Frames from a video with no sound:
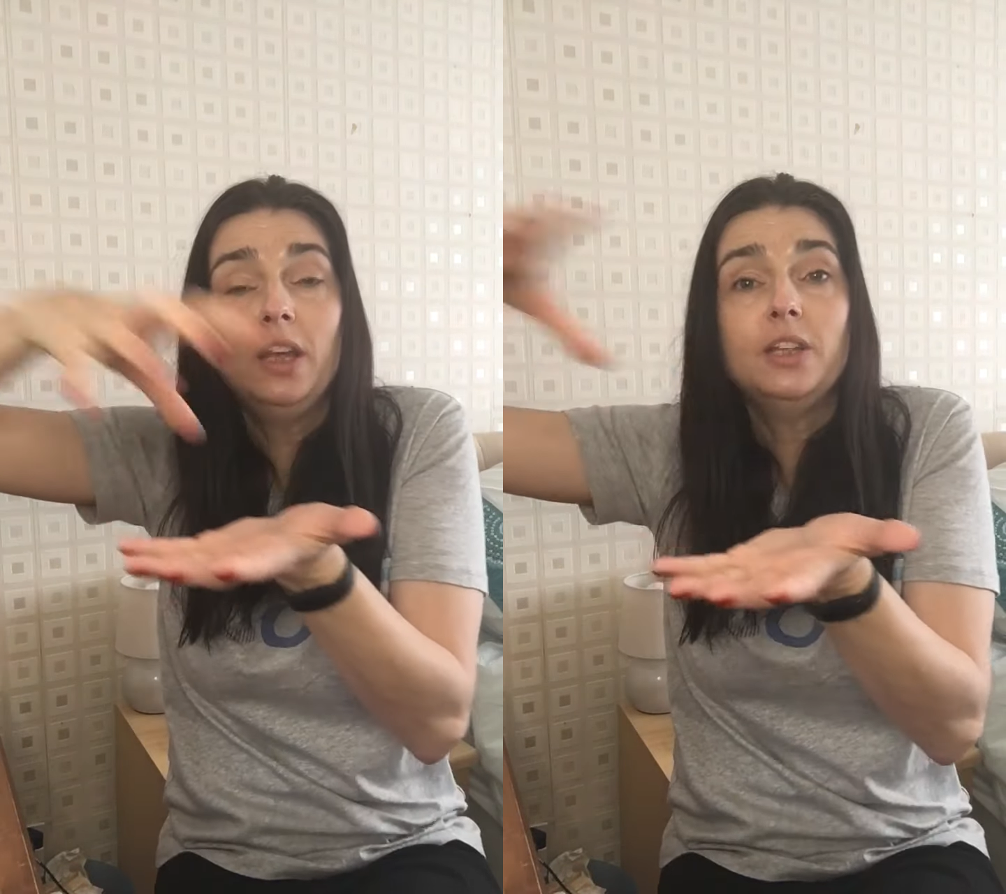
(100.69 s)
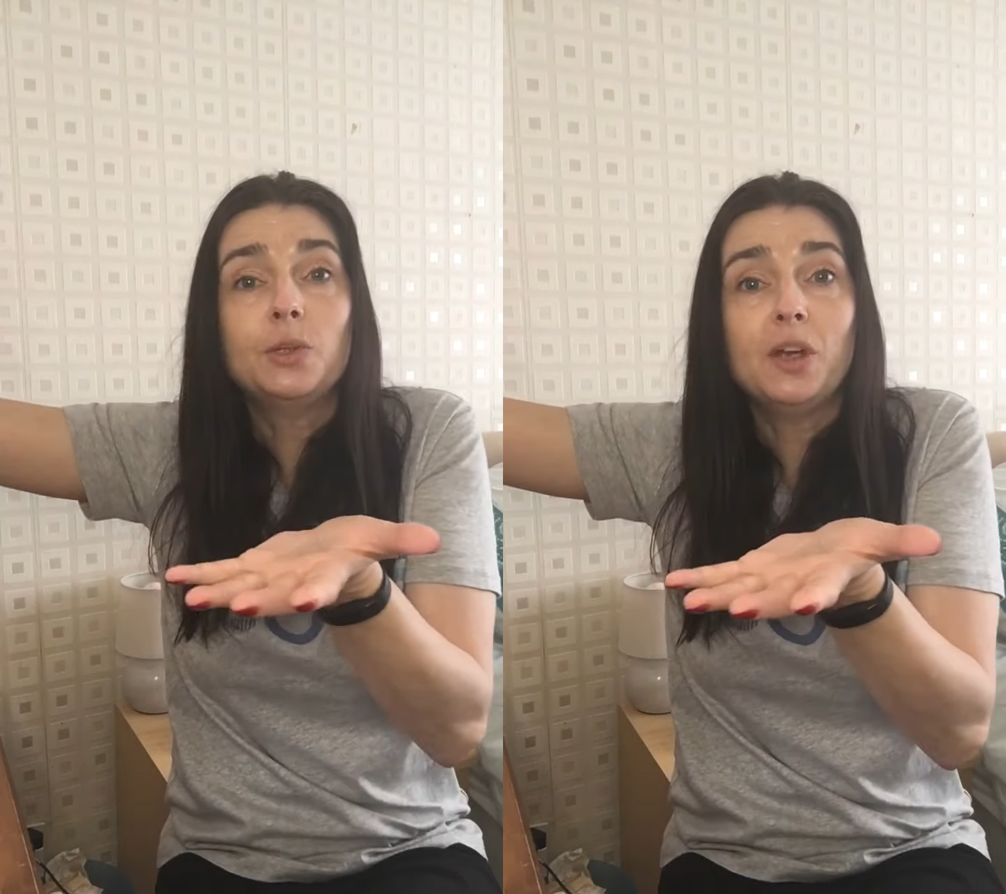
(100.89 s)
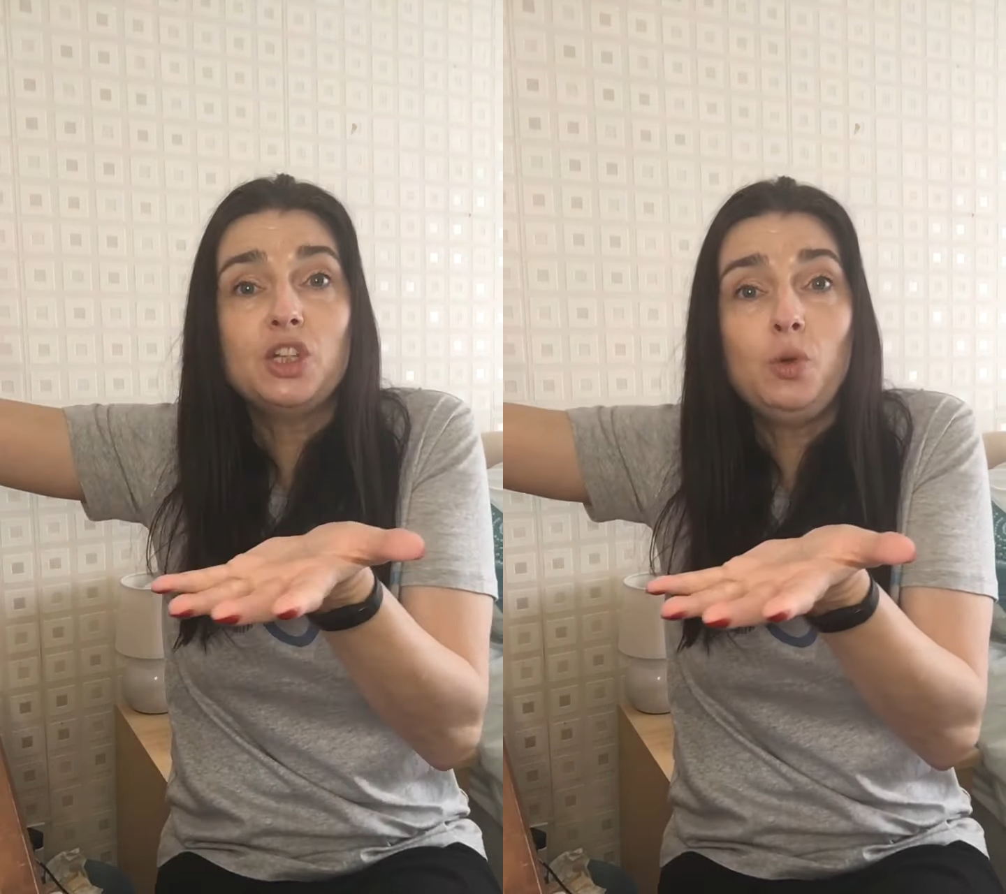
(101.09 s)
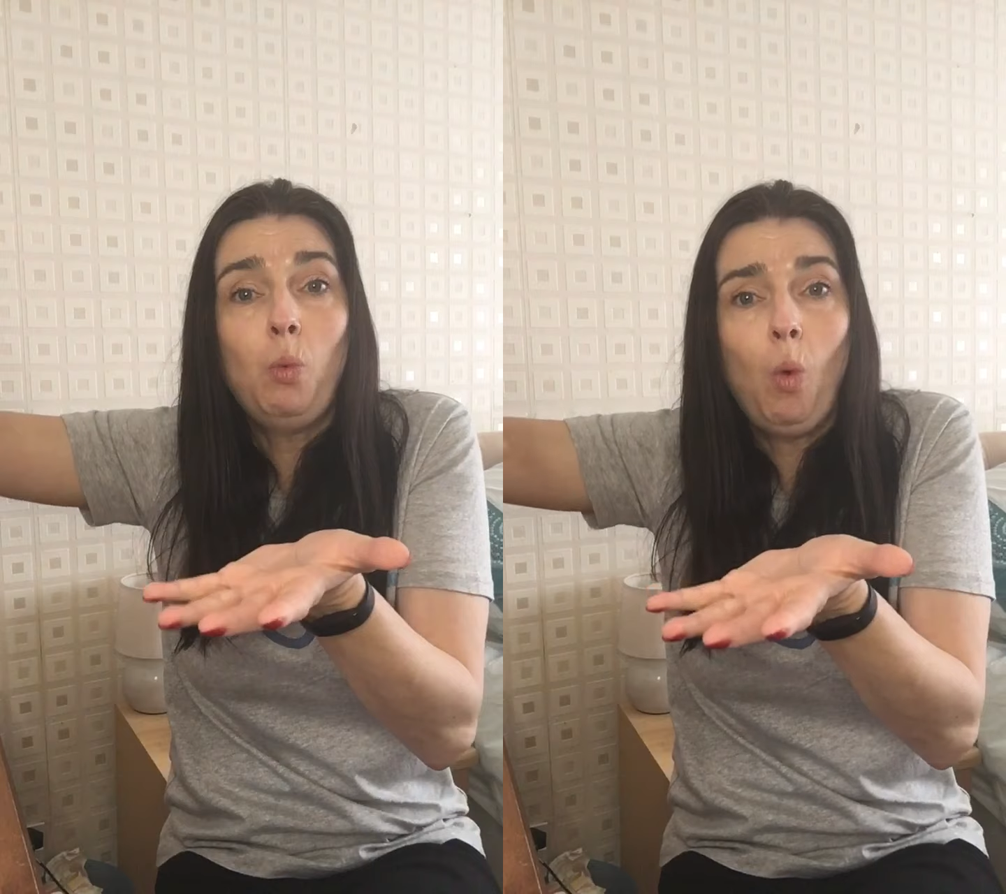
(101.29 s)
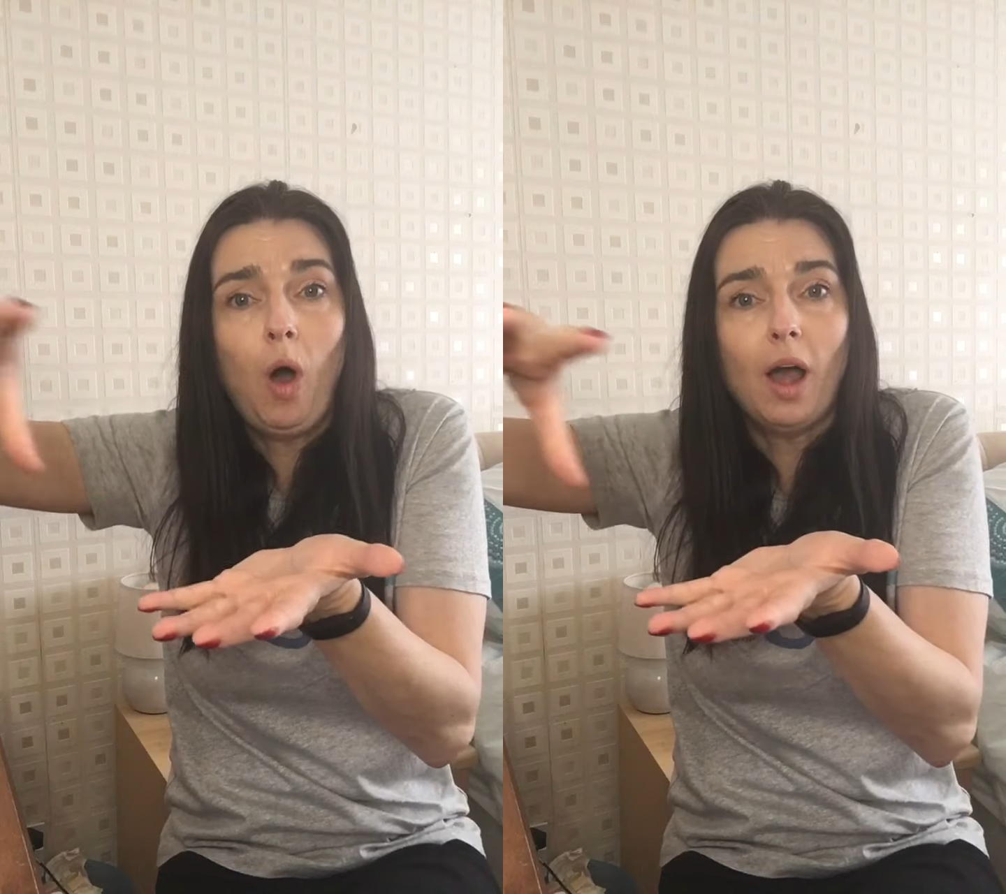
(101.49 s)
So as you
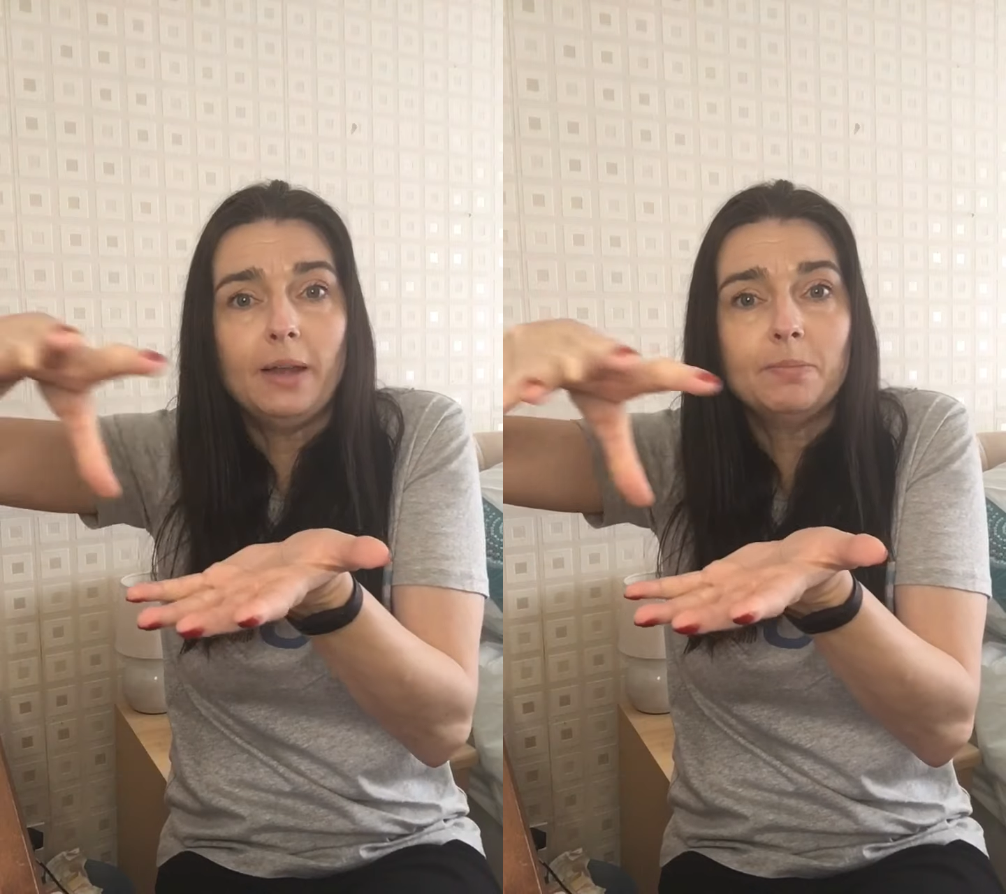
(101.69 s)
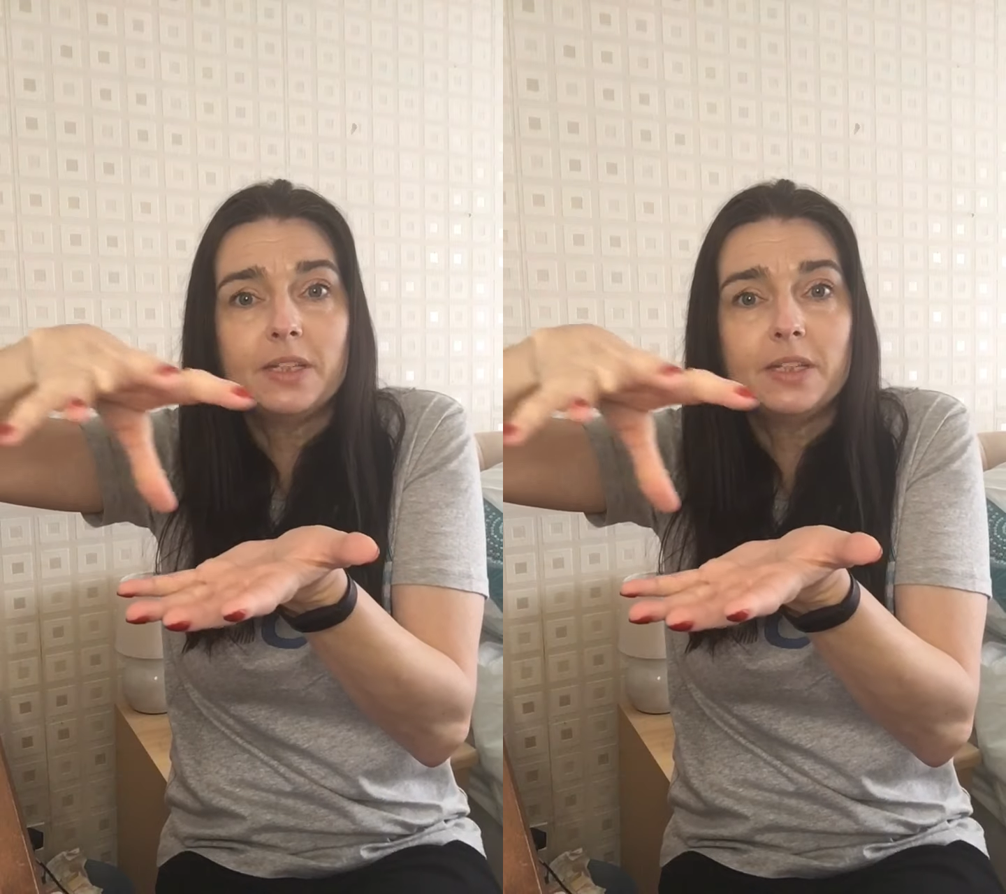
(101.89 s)
wipe the